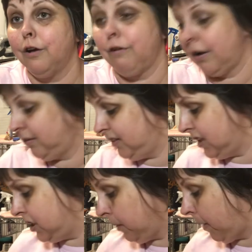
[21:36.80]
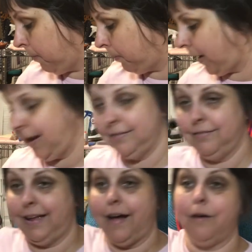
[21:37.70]
cross-stitching my
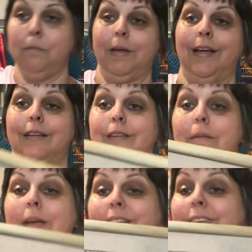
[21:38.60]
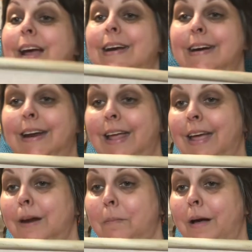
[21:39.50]
brains out because I'm excited
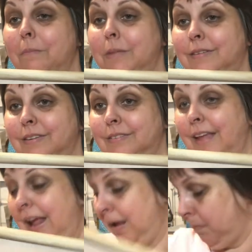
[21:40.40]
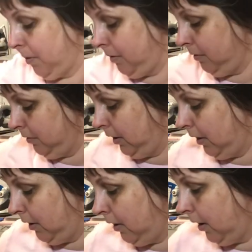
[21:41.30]
again about Mrs. Campbell.
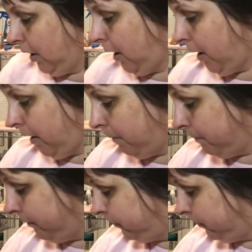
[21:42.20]
Um,